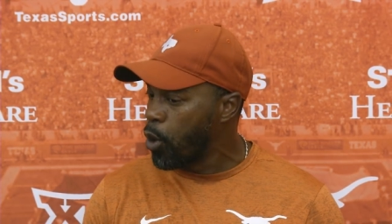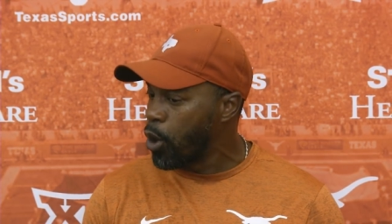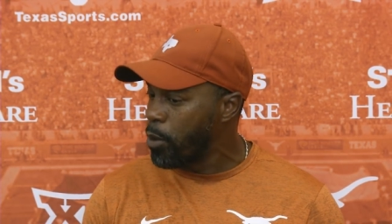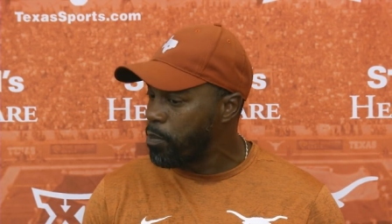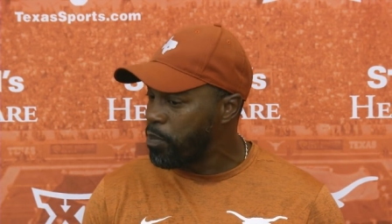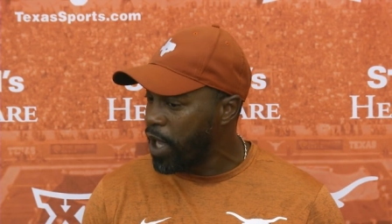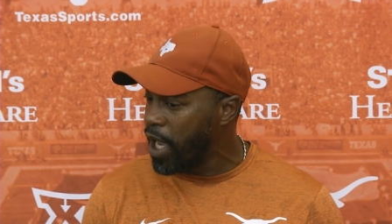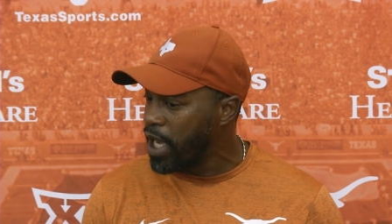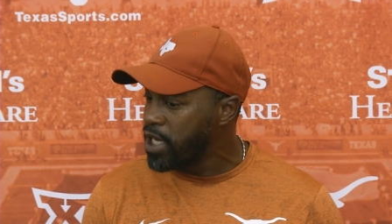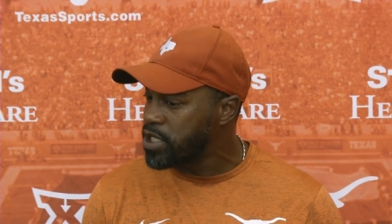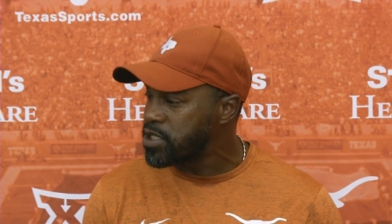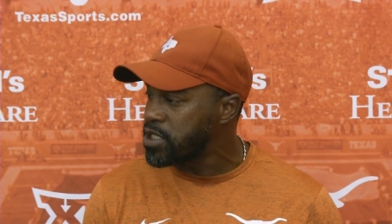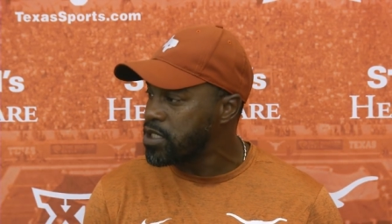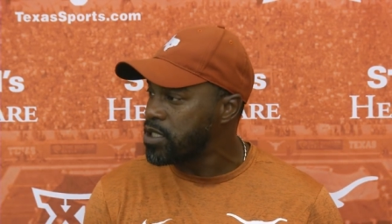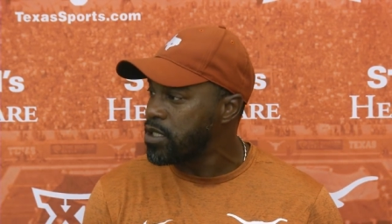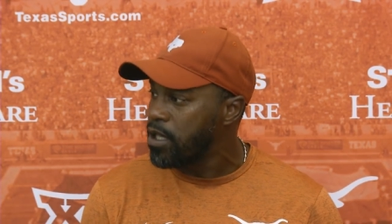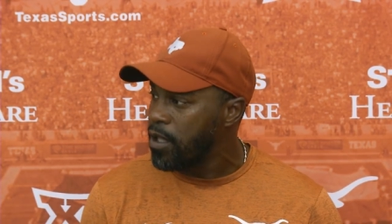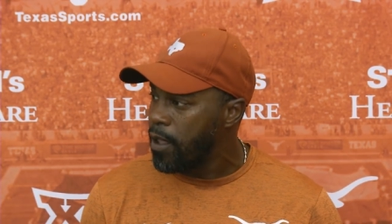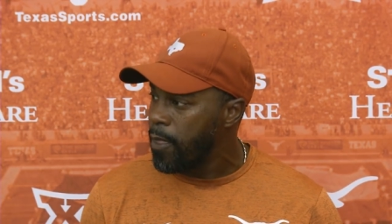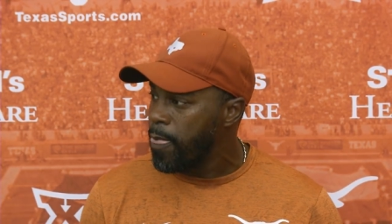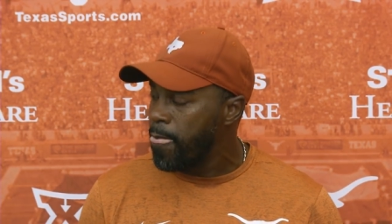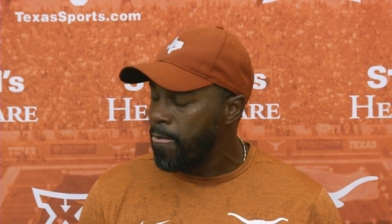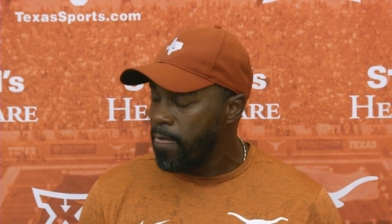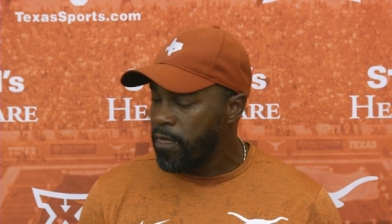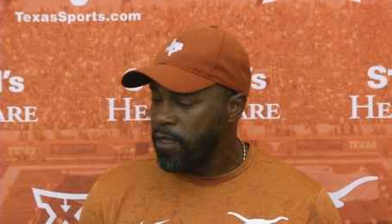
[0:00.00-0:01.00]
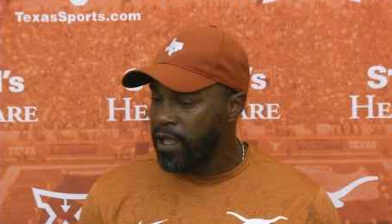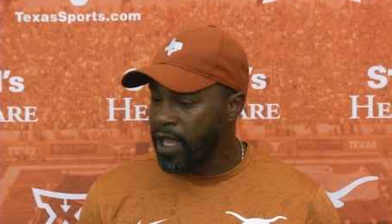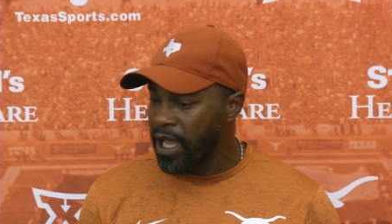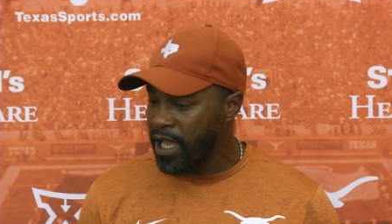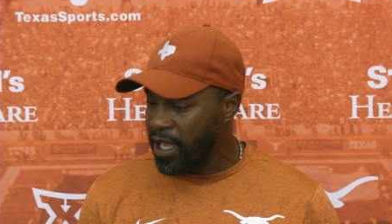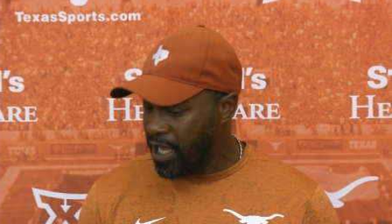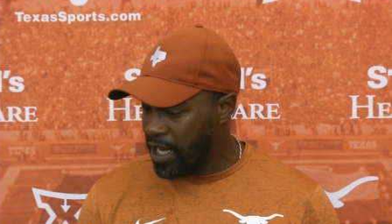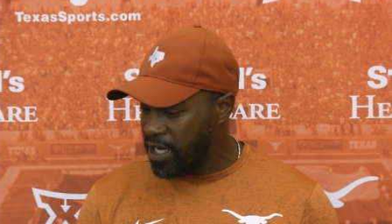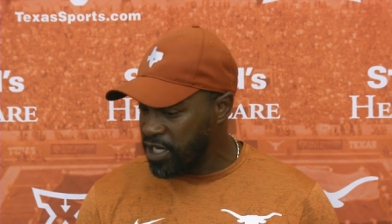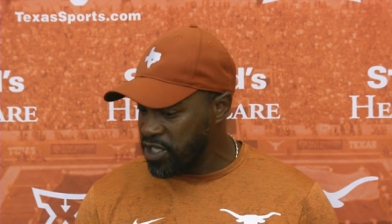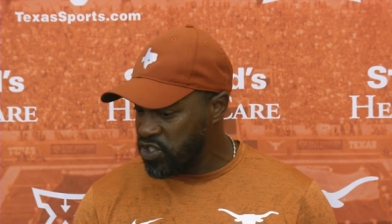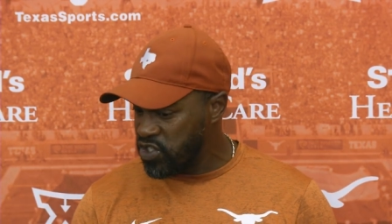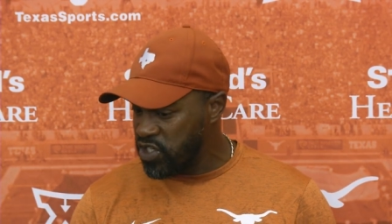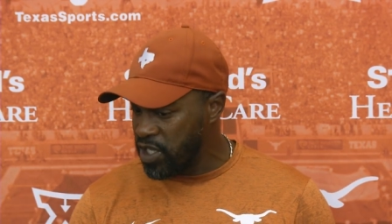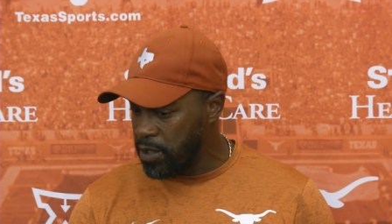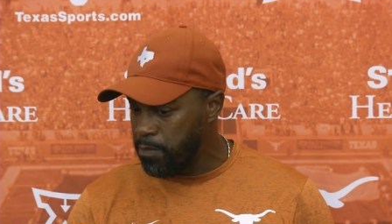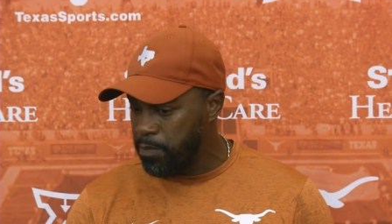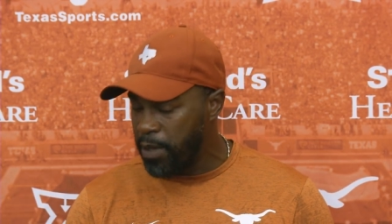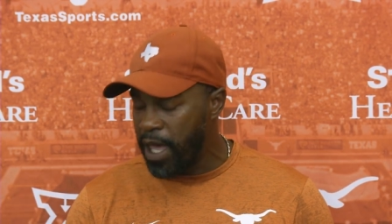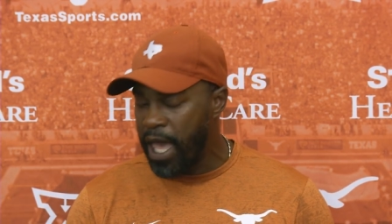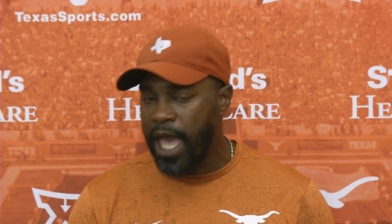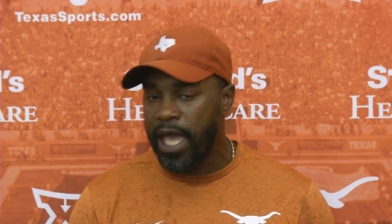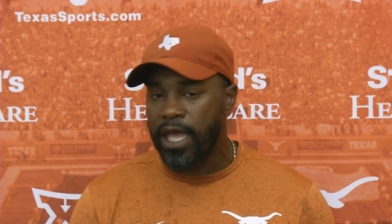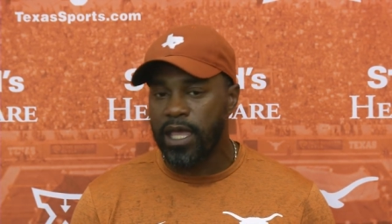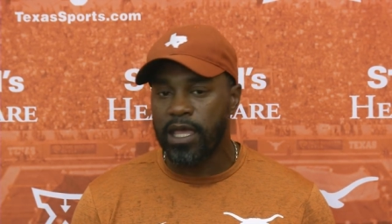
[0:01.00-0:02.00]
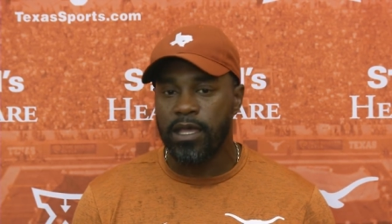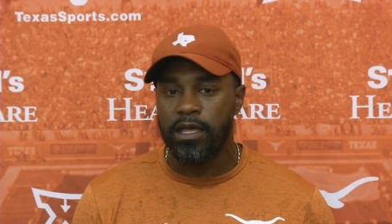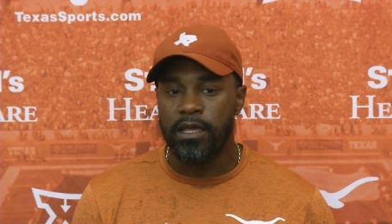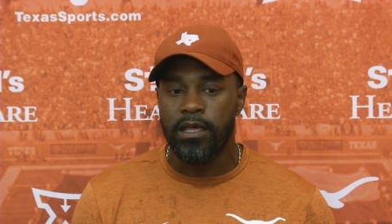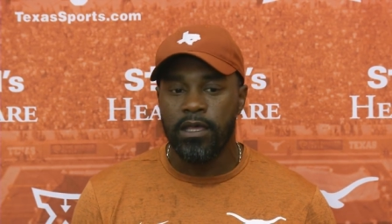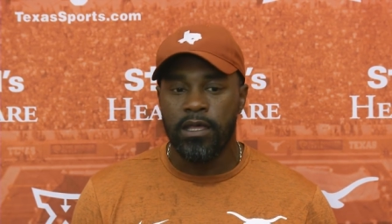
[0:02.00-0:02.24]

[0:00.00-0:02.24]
more patient. They got to kind of sit back